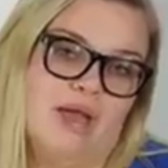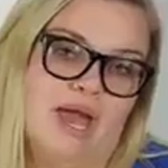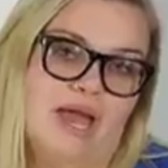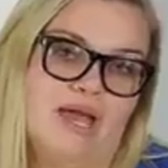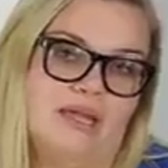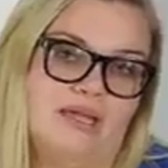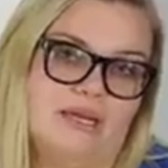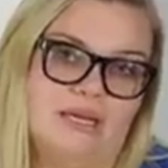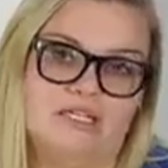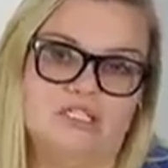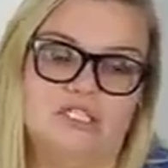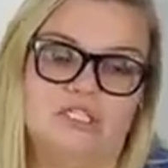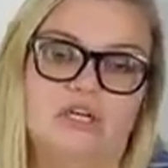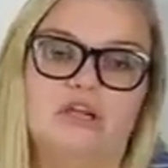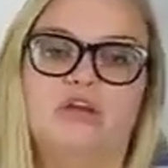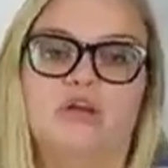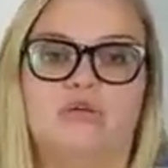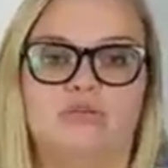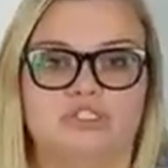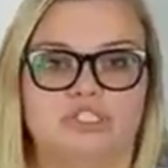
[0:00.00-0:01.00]
come back and
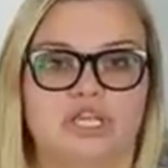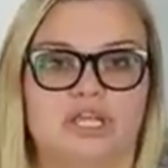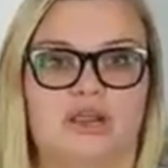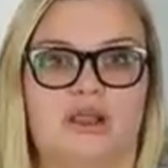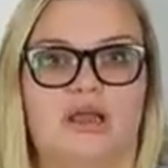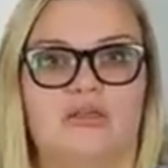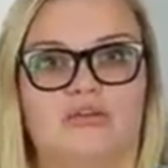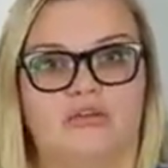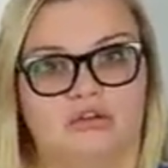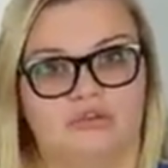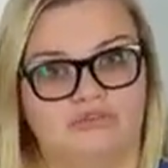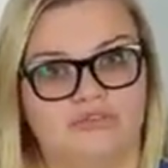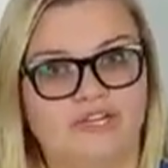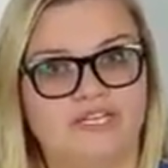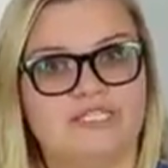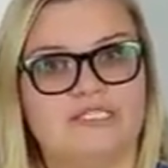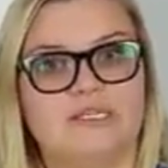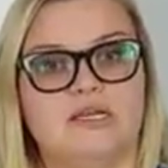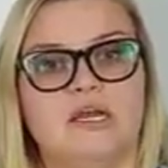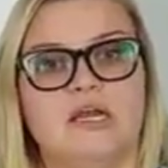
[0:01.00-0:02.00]
actually negotiate, either you
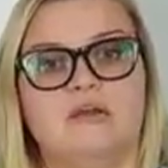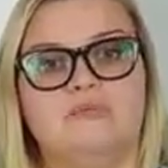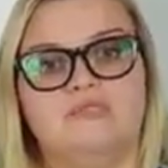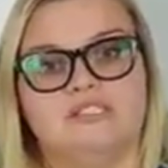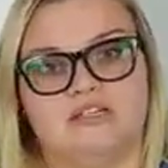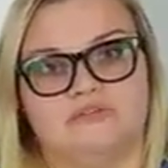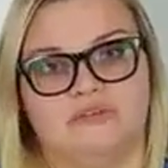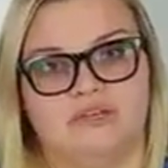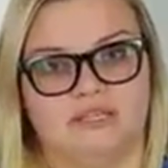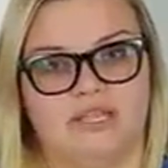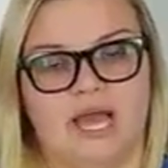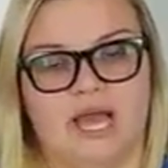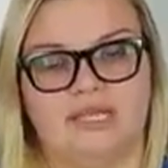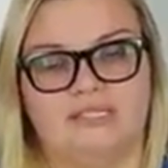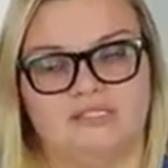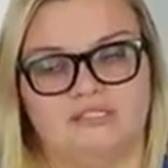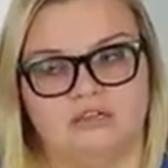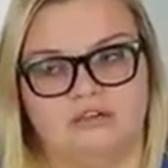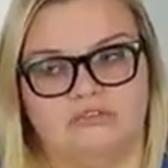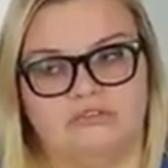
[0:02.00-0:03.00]
fix them, stuff like
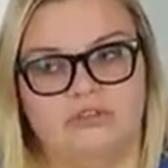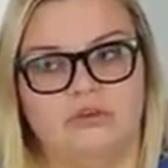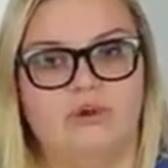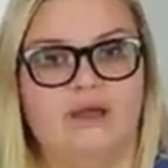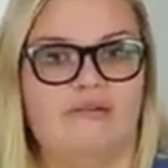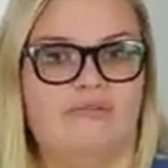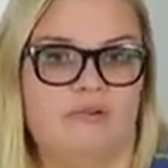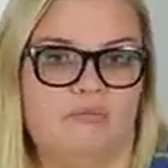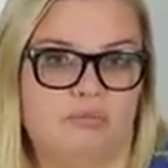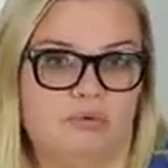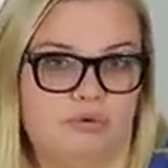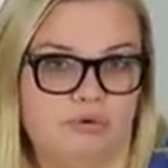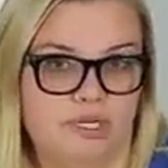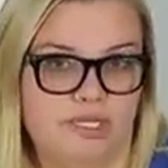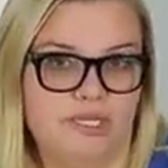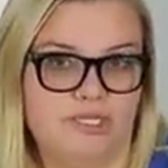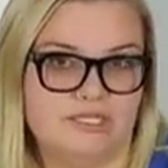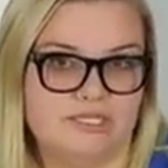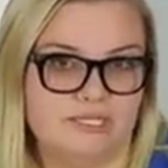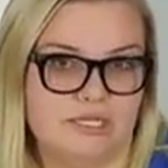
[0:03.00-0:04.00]
that. So if you have a
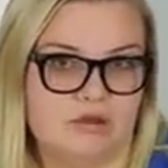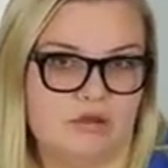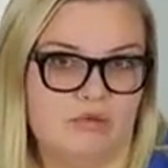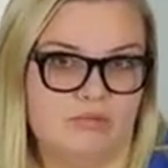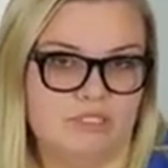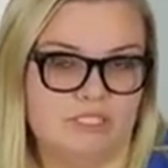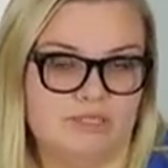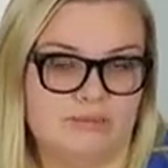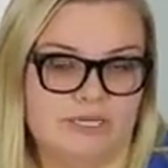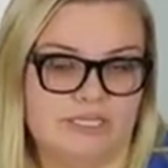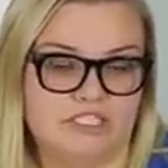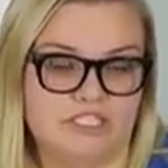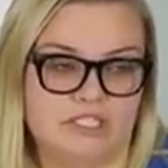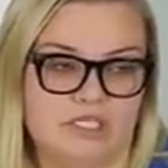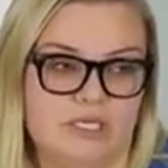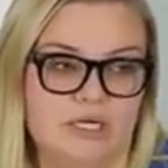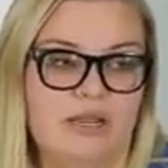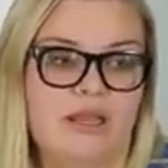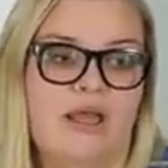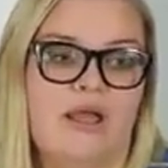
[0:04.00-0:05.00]
pre-listing home
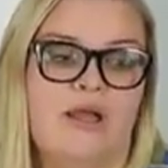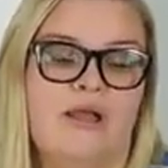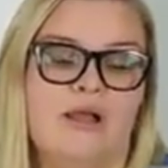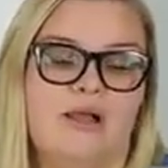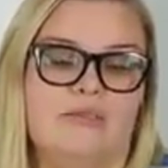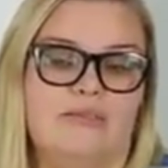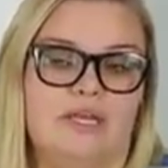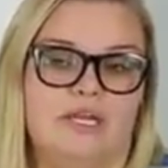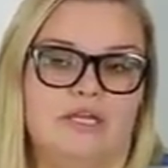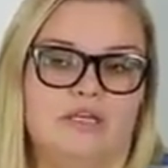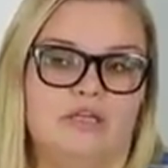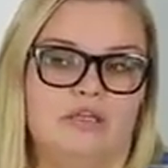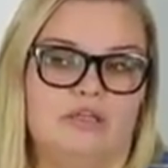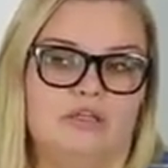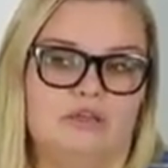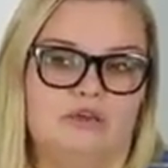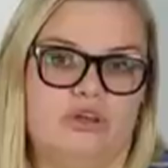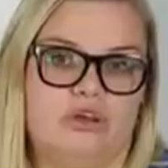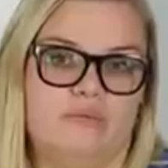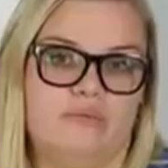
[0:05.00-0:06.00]
inspection, then
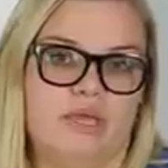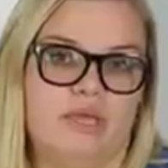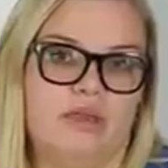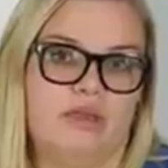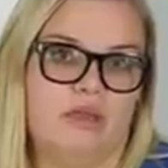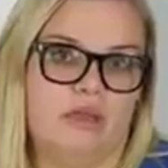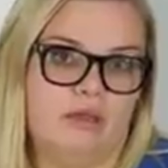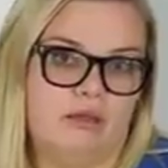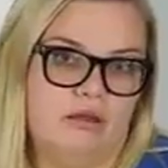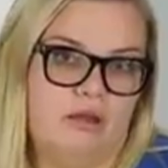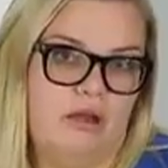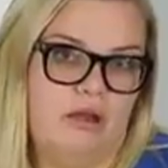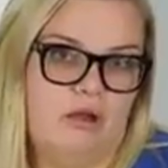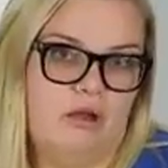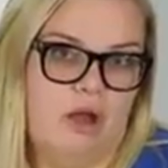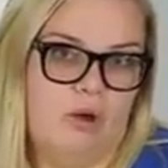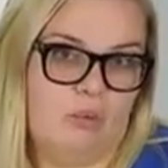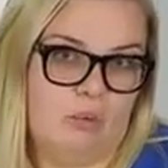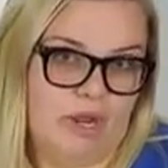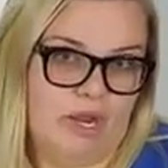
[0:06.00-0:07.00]
you can be
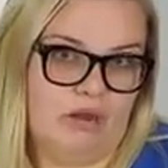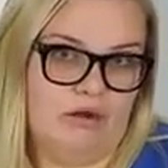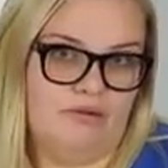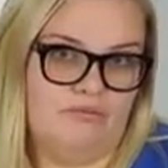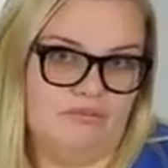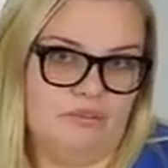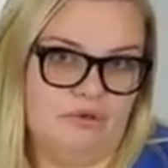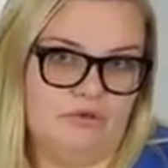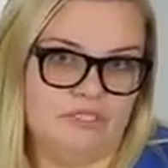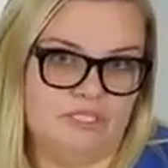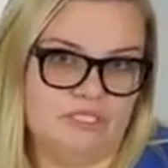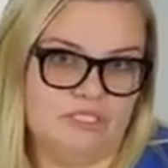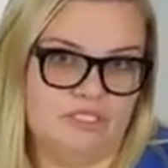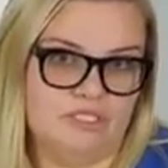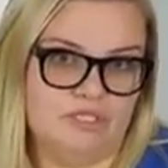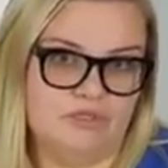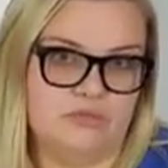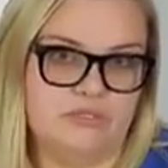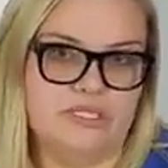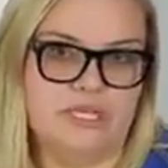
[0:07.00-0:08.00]
aware of those
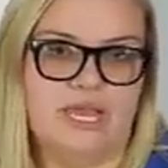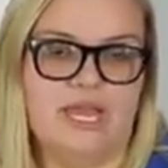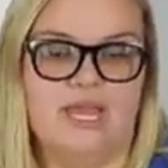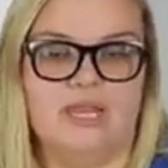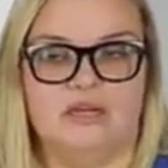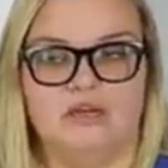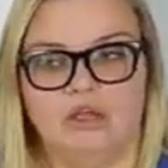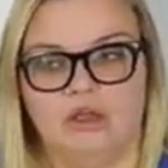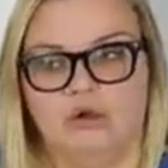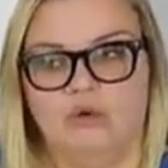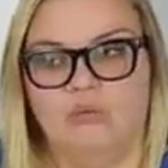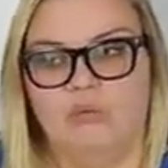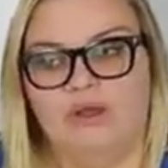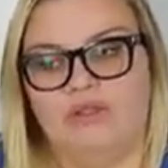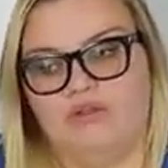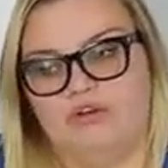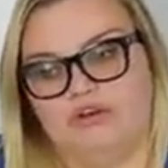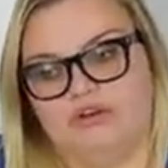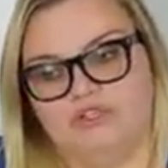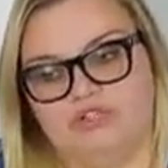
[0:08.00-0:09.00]
issues and know
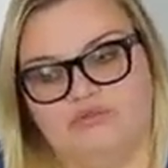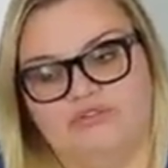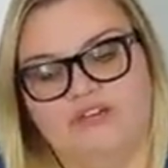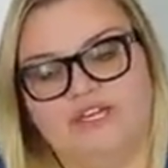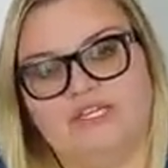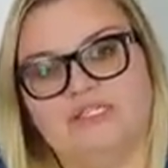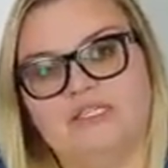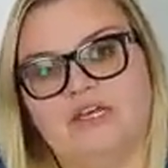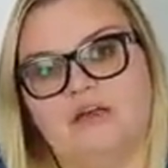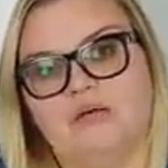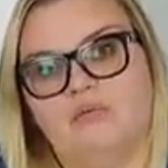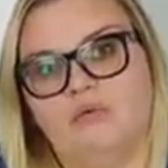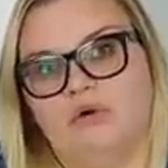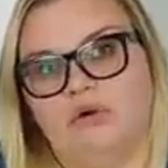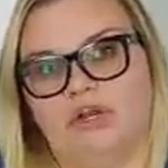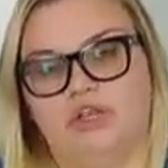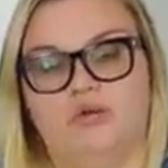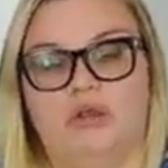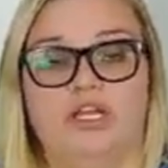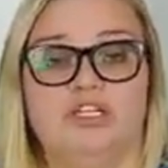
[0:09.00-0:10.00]
whether you should fix
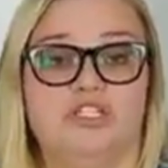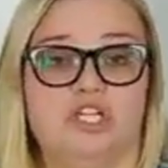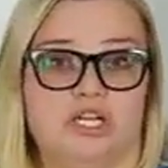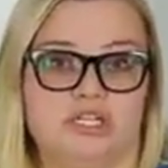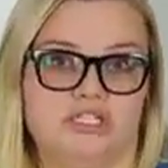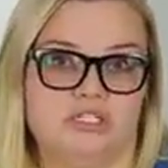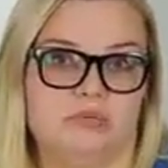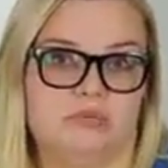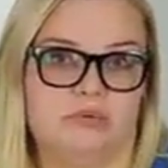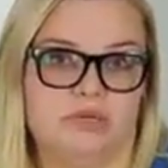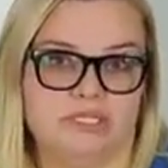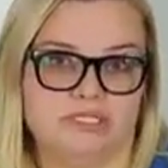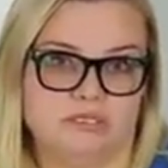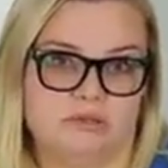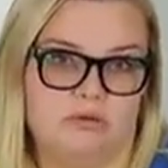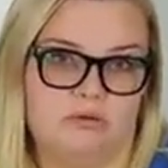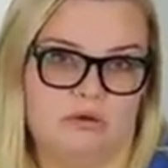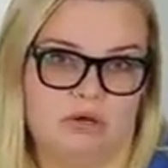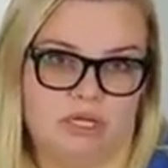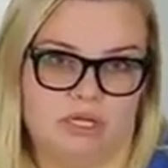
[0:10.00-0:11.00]
them or you adjust your
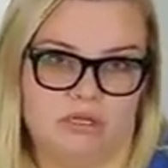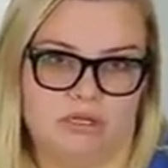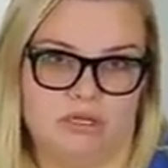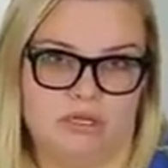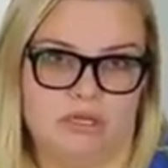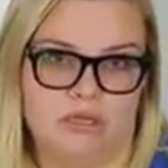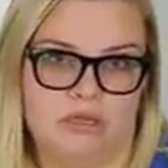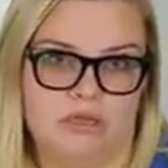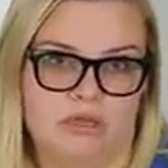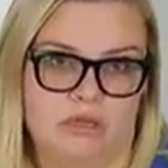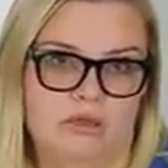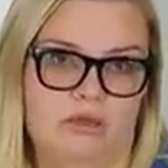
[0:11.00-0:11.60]
price accordingly.